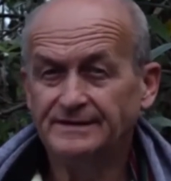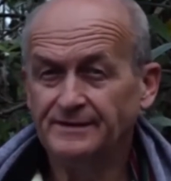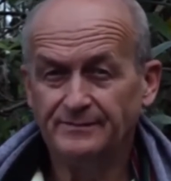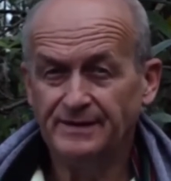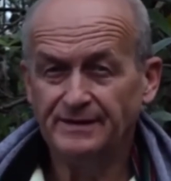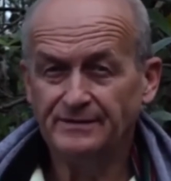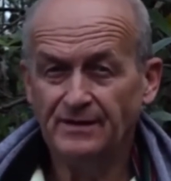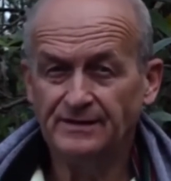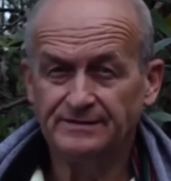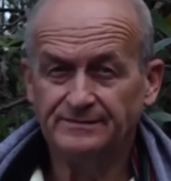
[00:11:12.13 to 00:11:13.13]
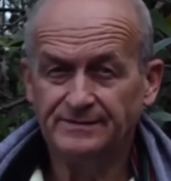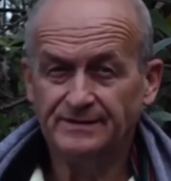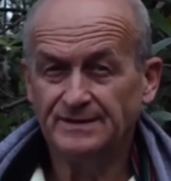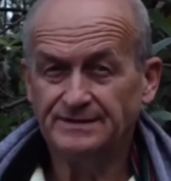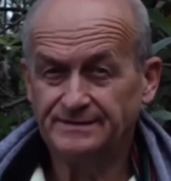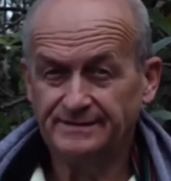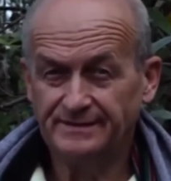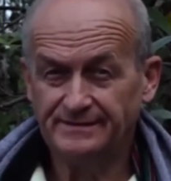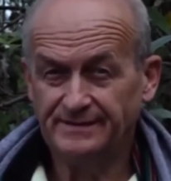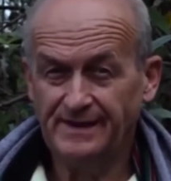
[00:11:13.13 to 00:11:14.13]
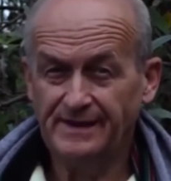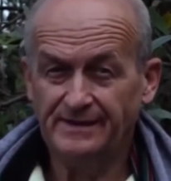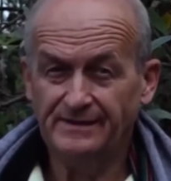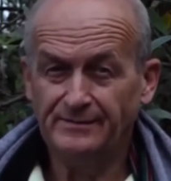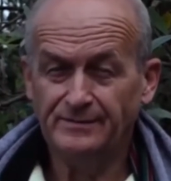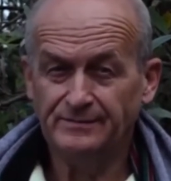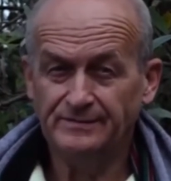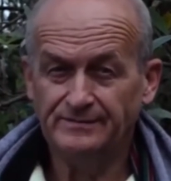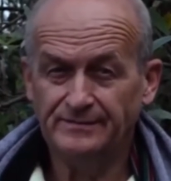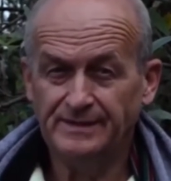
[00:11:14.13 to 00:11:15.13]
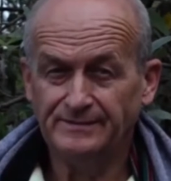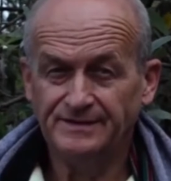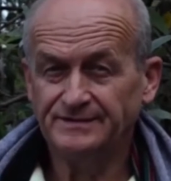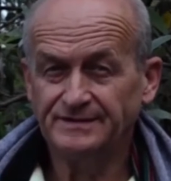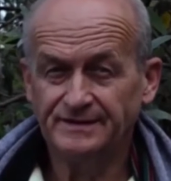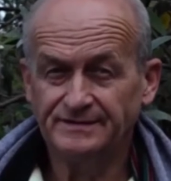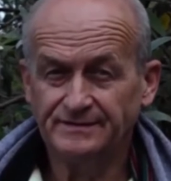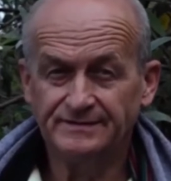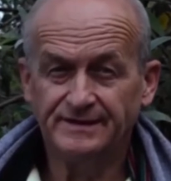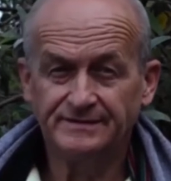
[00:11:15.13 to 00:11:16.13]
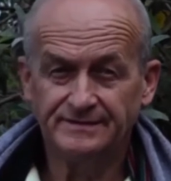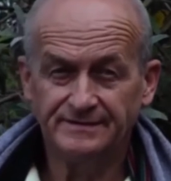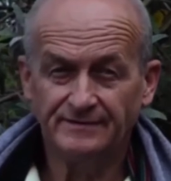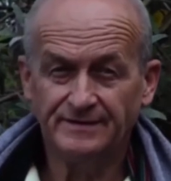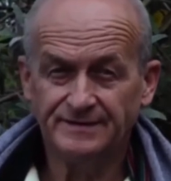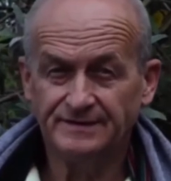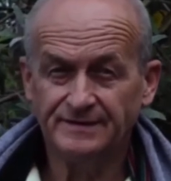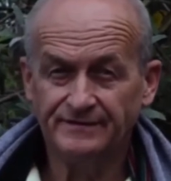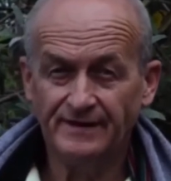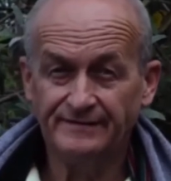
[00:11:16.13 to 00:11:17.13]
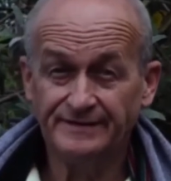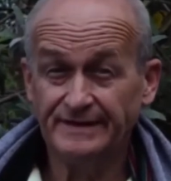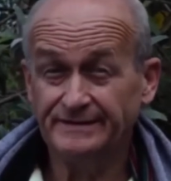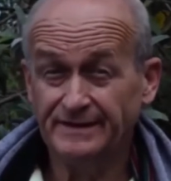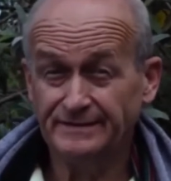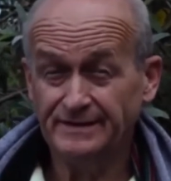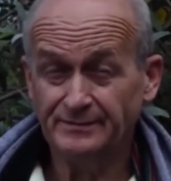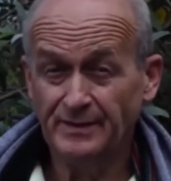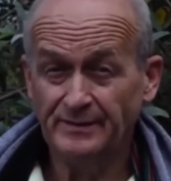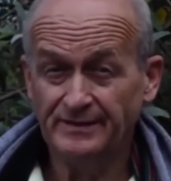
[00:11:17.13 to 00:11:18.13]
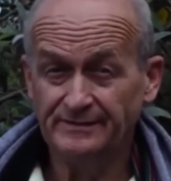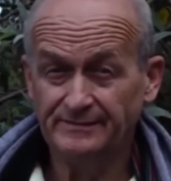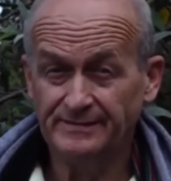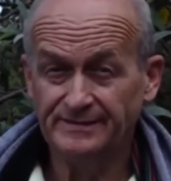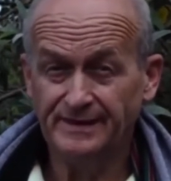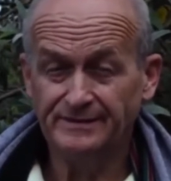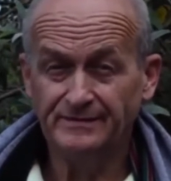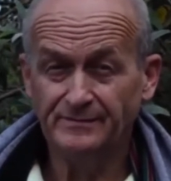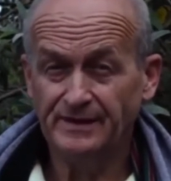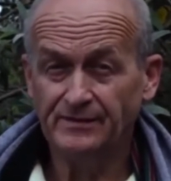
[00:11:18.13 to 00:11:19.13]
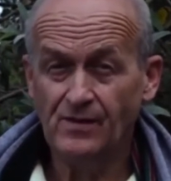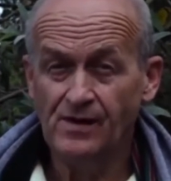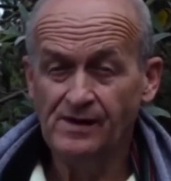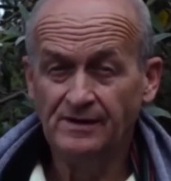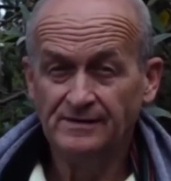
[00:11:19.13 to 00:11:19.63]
I said, better not, because, hey, I'm 66, and yes, I was 65, I said, 10 years maybe, and then you may go.